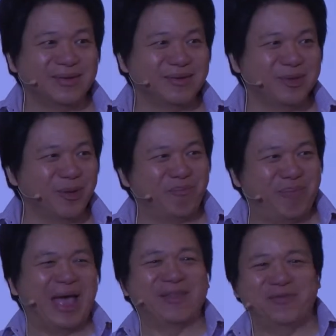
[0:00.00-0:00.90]
you know,
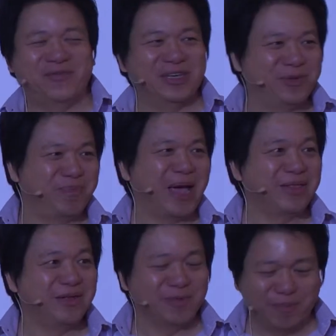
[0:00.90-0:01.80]
bad fish,
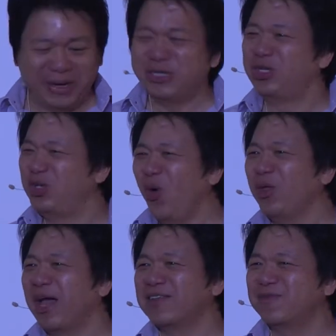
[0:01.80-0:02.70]
bad this, but
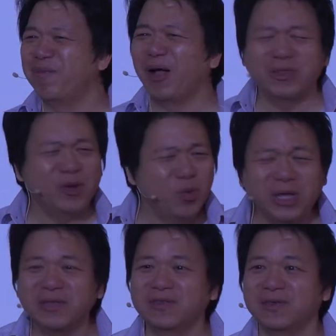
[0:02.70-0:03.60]
Jonah smelled the
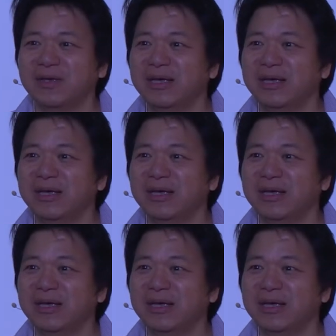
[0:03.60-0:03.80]
worst.